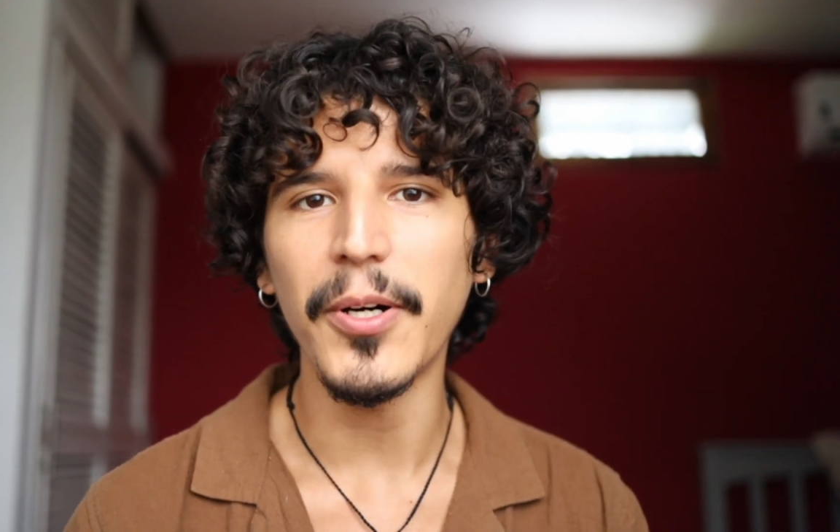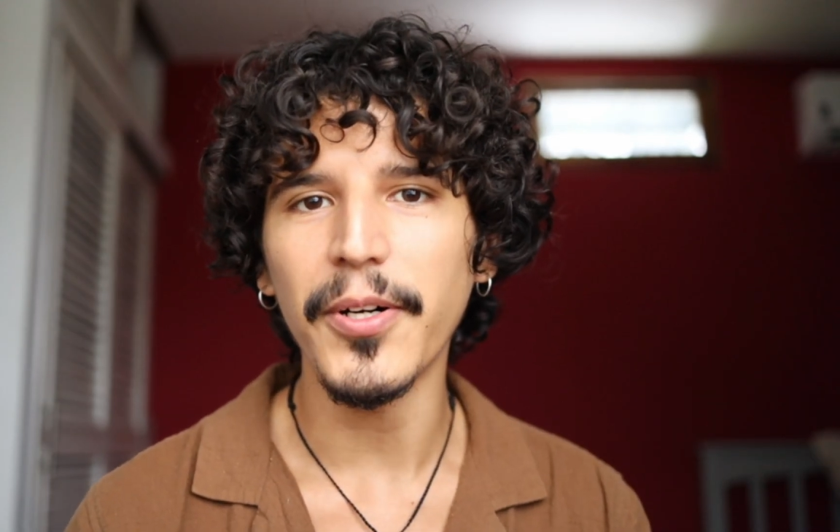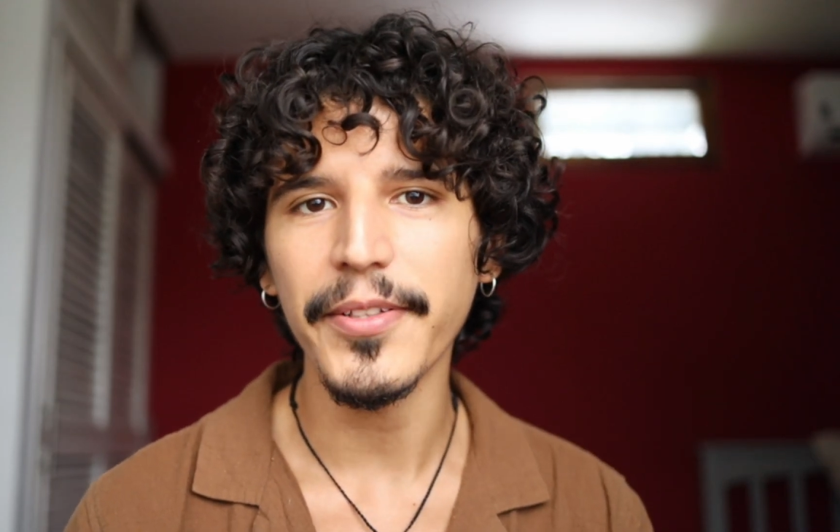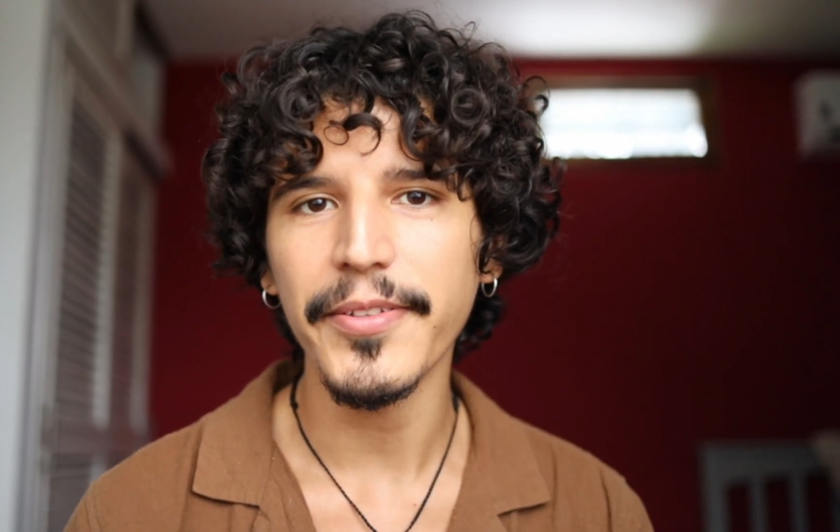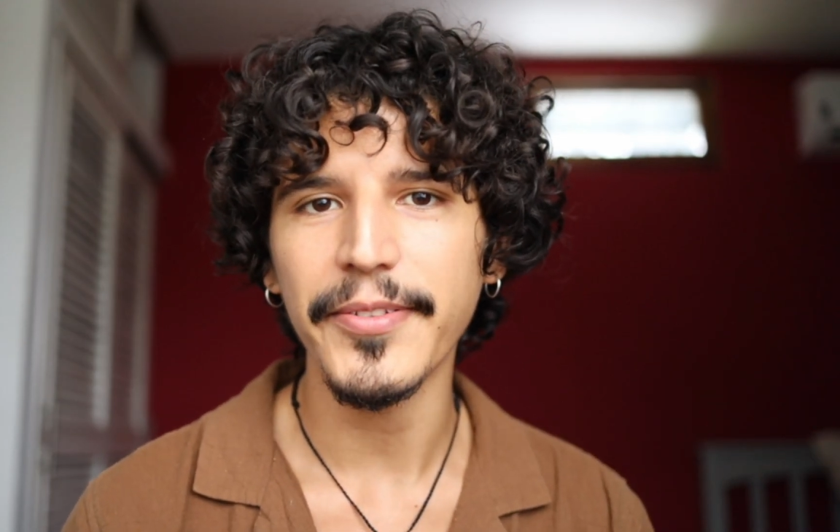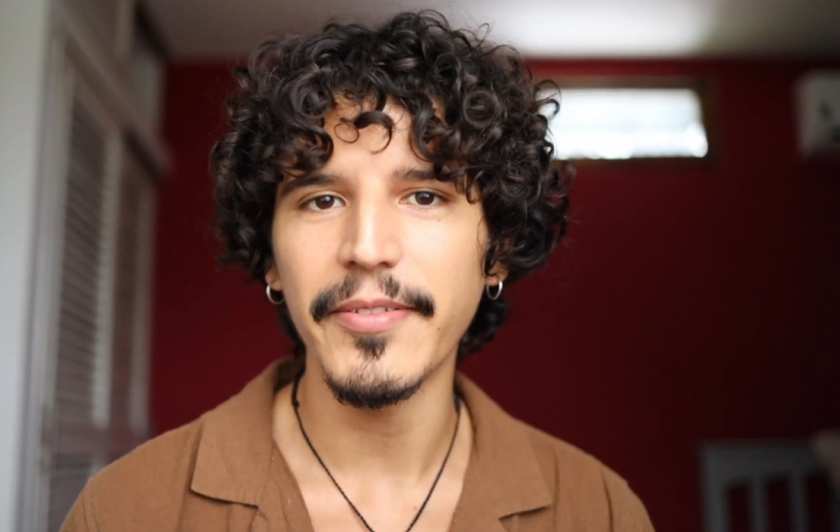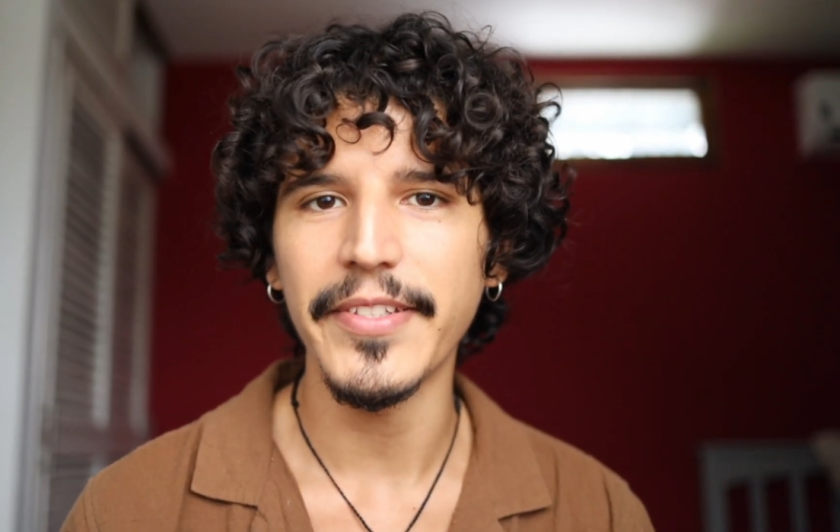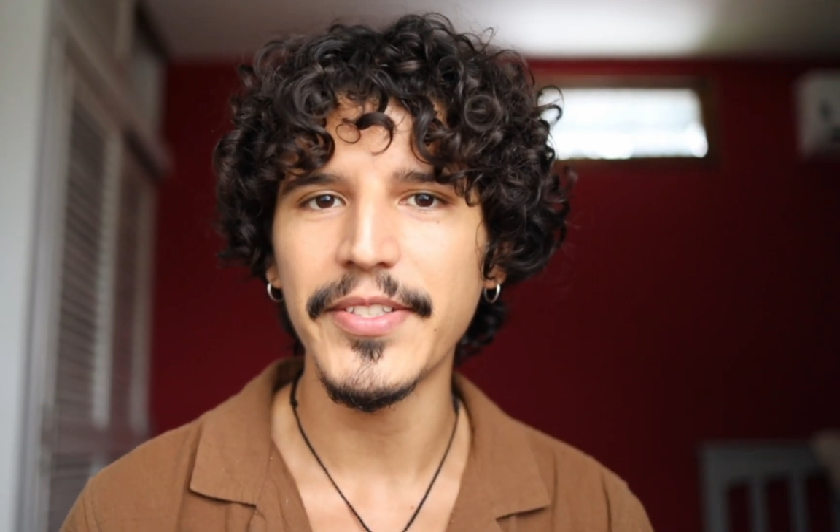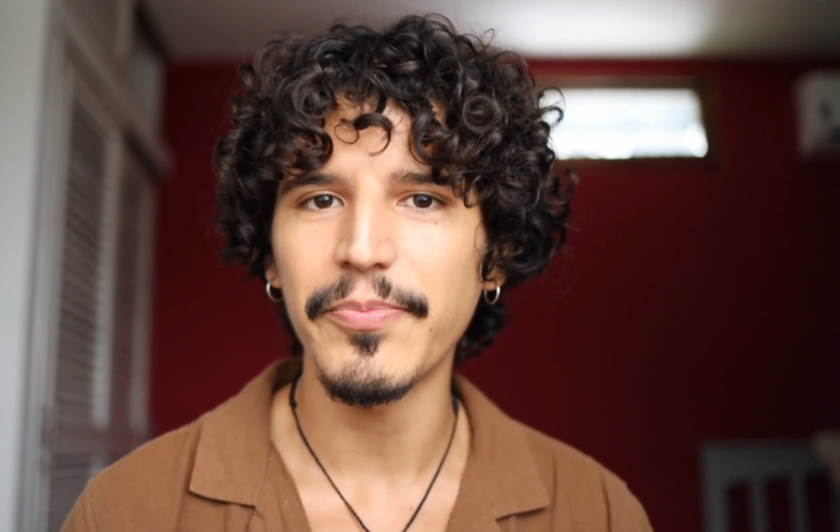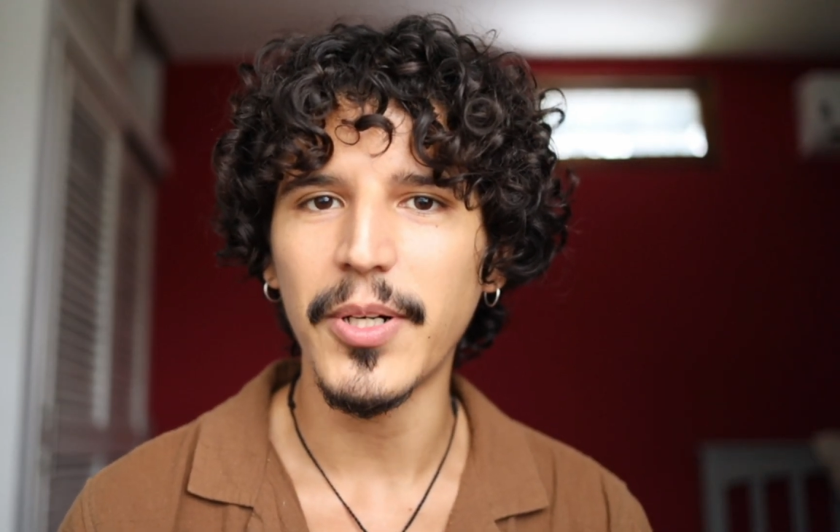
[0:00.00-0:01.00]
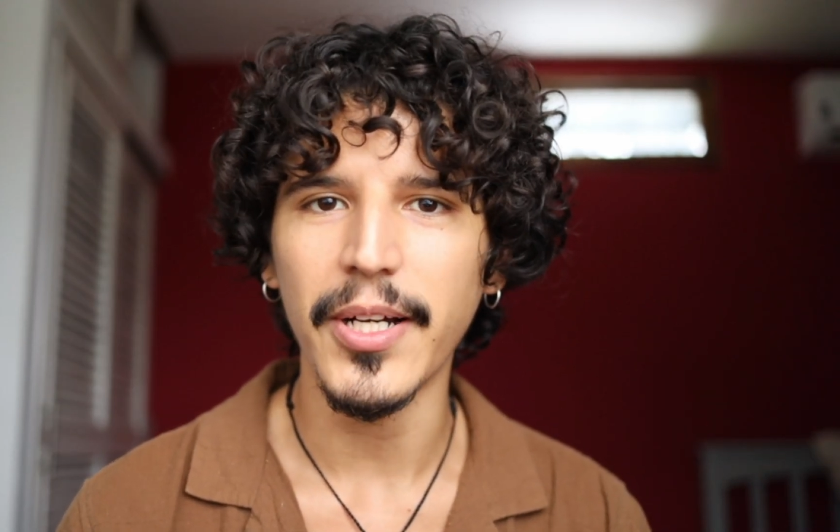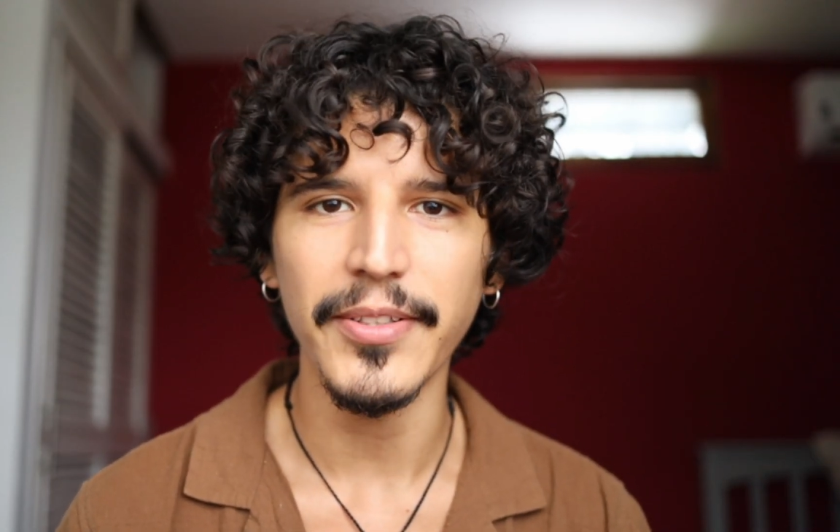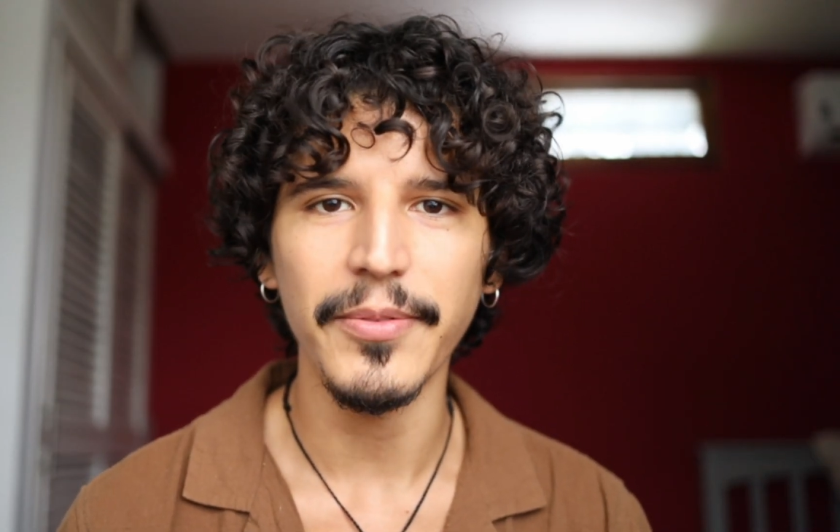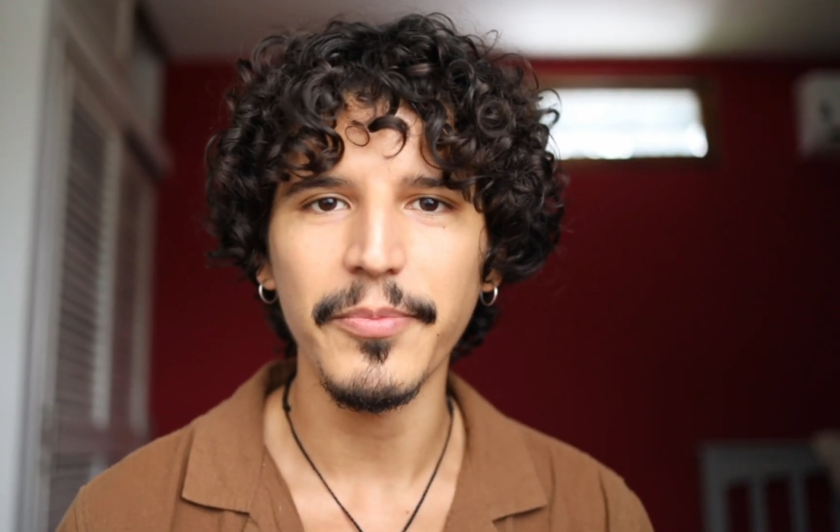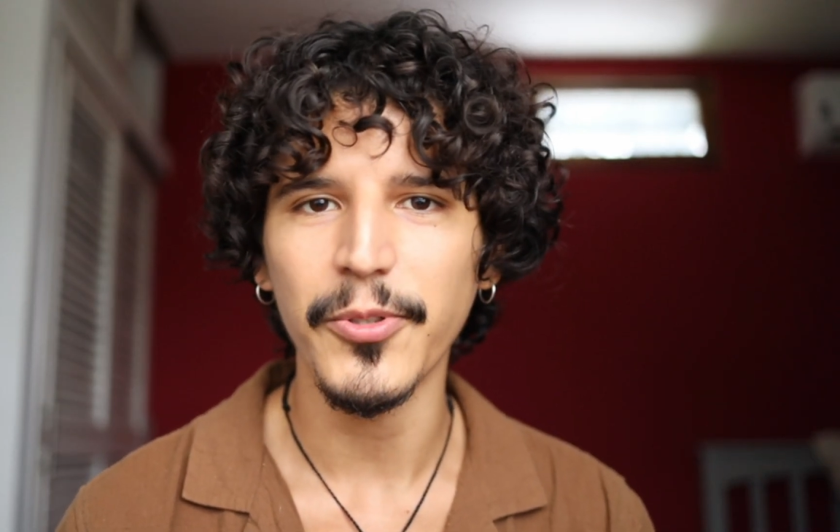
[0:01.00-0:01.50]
all 3 of these modern